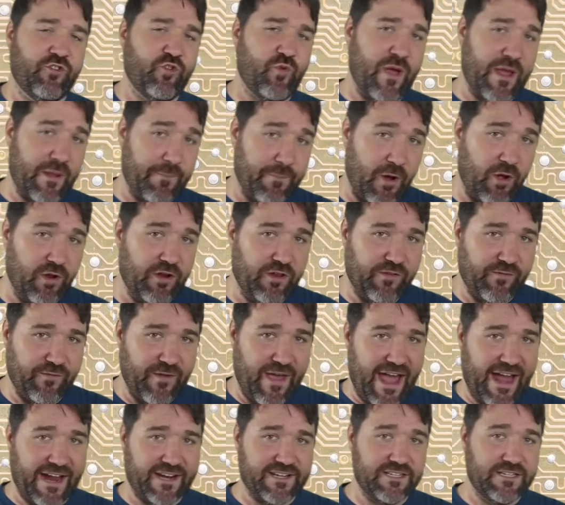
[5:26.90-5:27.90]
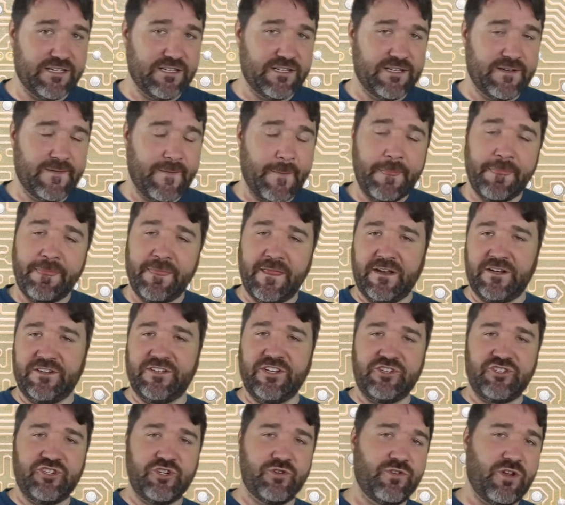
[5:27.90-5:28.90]
a quick bonus fact.
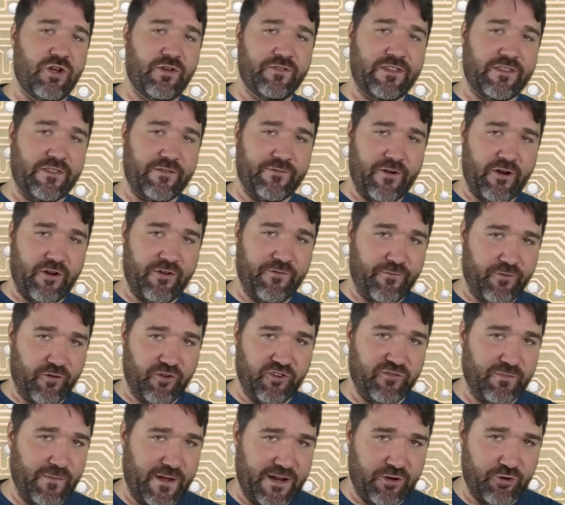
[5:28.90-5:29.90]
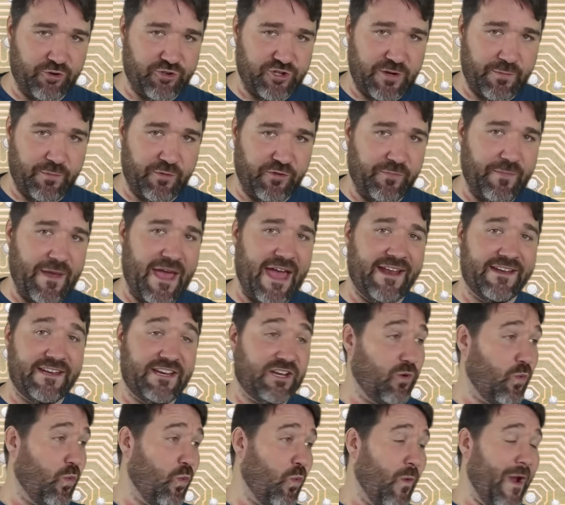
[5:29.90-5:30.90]
Did you know that the very first microchip was
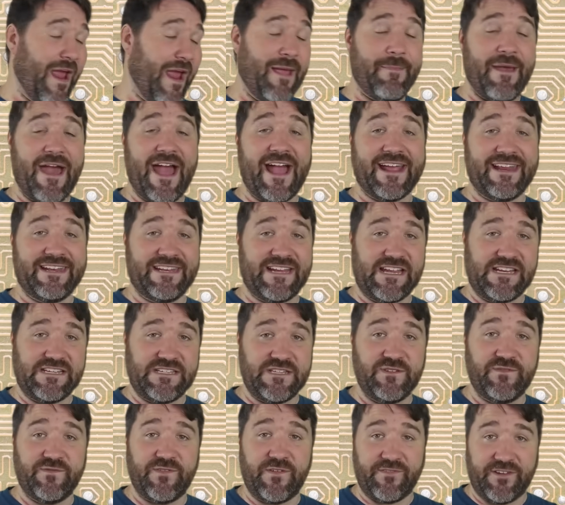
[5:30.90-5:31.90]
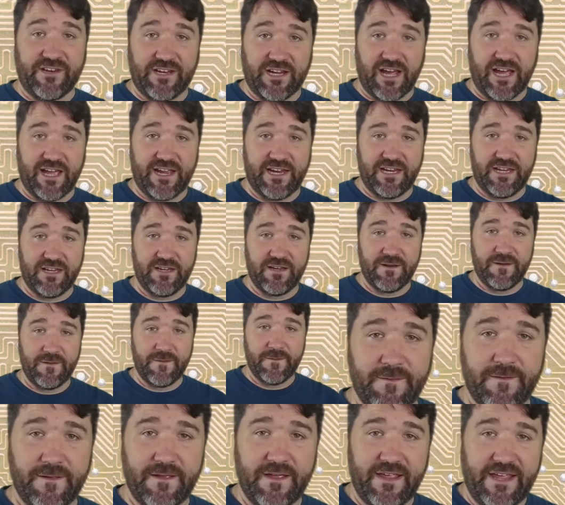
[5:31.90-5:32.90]
patented way back in 1959?
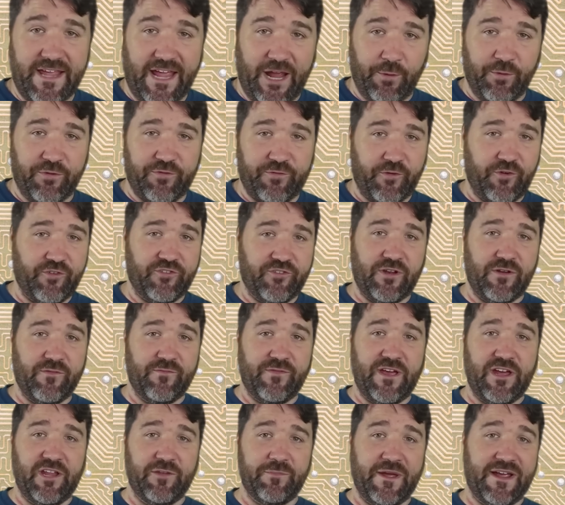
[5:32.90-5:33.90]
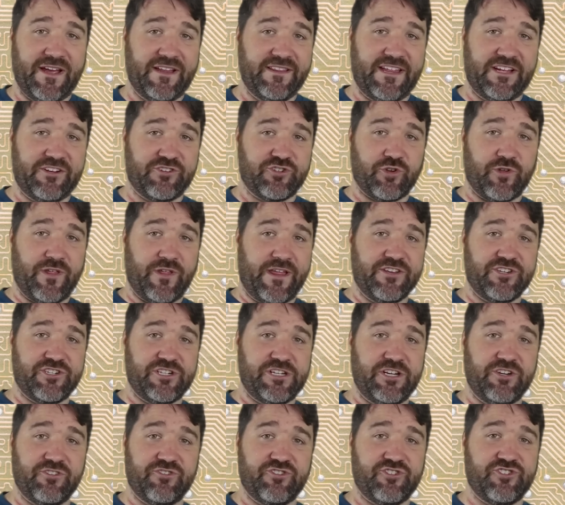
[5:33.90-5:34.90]
It was first unveiled by electrical
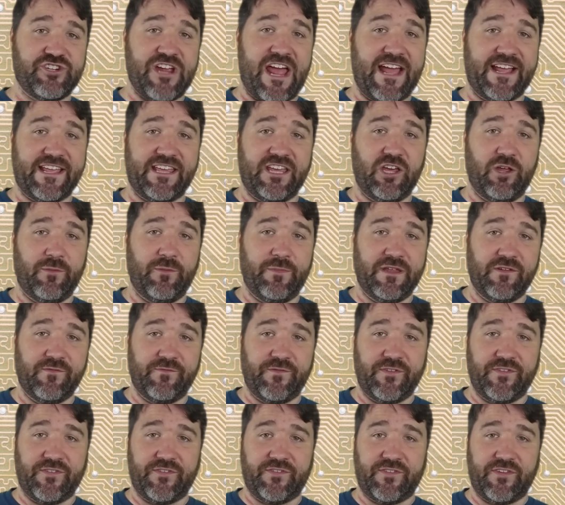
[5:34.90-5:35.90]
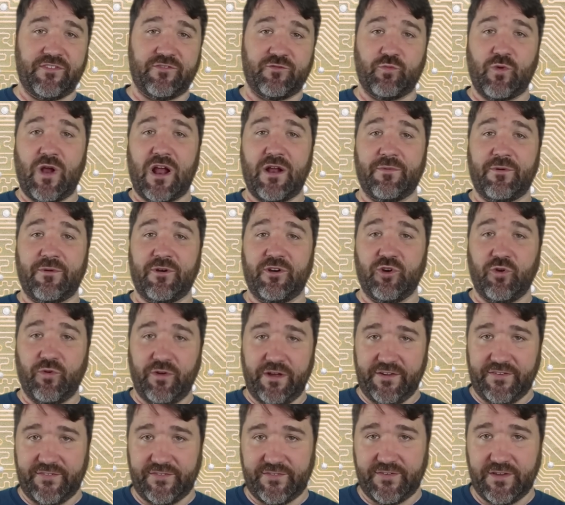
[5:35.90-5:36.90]
engineers Jack Kilby and physicist Robert
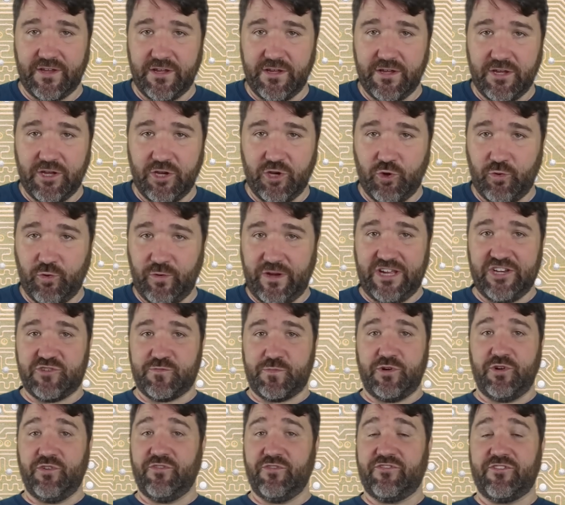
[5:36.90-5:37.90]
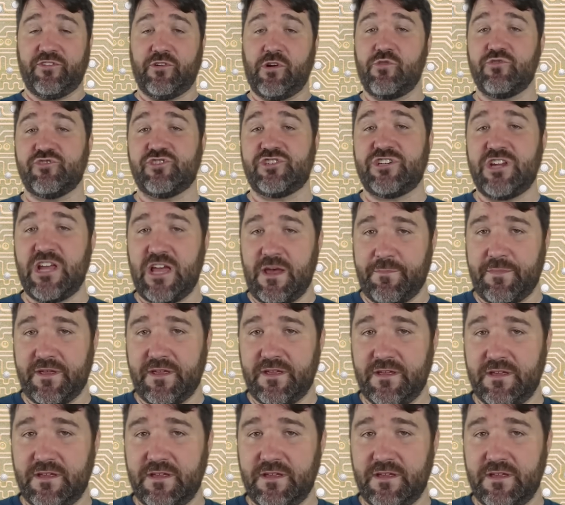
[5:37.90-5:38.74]
Noyce, who each produced their own chip.